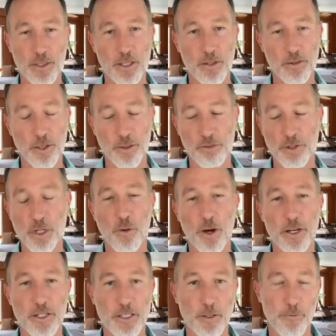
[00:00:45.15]
the, the three
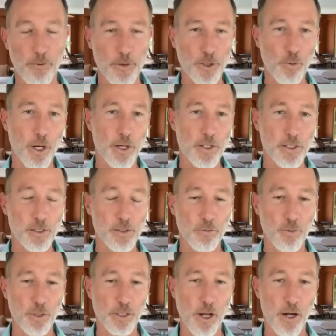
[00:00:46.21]
questions. The first question,
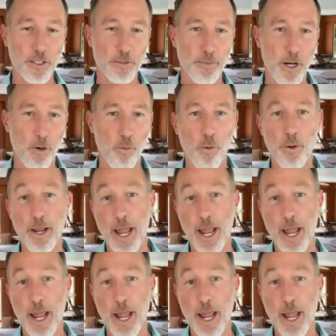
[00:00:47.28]
we talked about what would